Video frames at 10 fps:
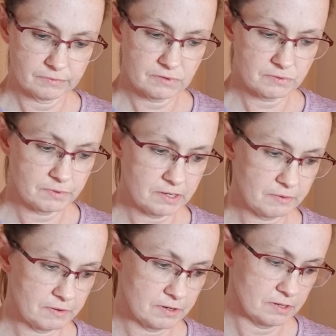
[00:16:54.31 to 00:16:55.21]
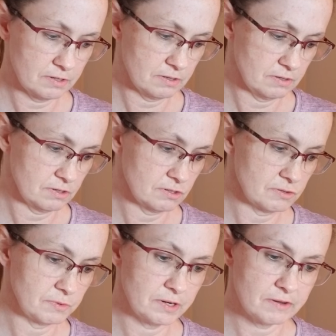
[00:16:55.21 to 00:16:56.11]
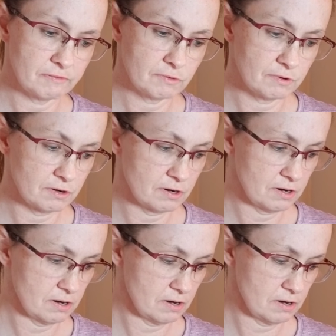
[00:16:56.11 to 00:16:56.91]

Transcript: 21, 24.